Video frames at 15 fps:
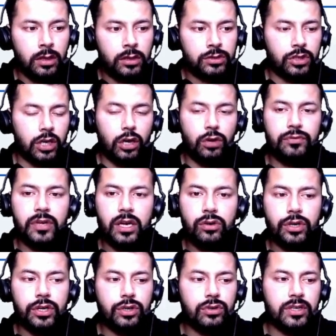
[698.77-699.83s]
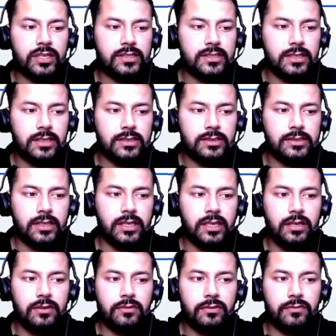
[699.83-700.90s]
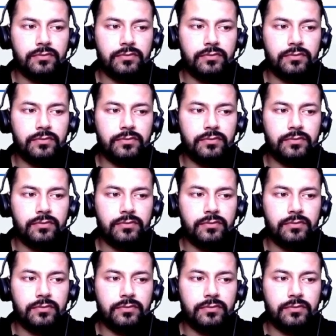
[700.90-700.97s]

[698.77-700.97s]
So now we are going to discuss the